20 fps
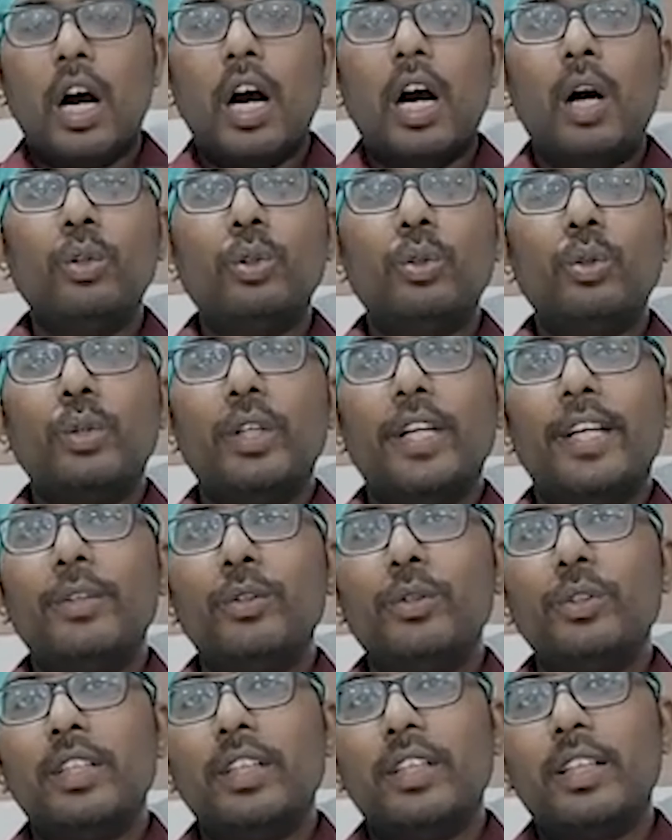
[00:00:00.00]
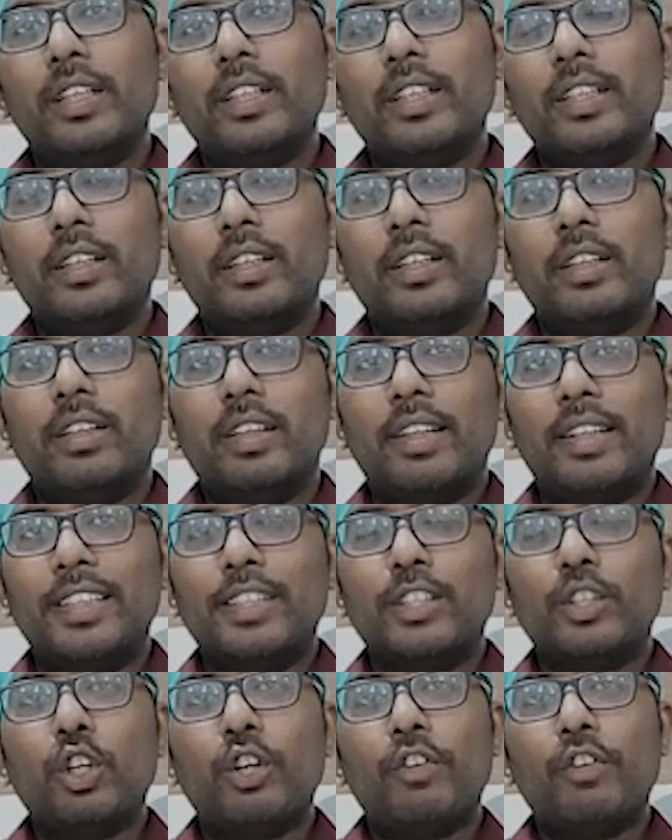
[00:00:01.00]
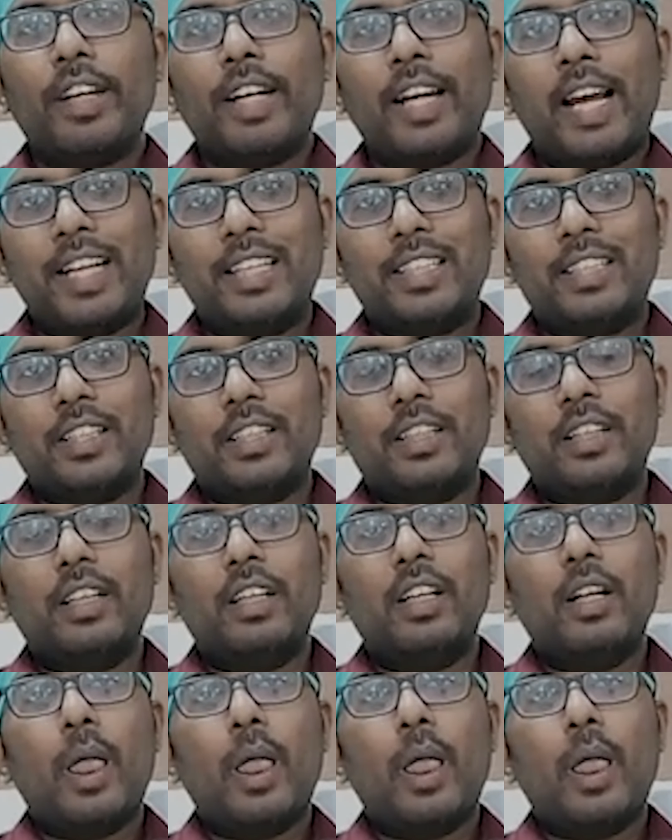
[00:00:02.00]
How to reduce the risk of a cancer?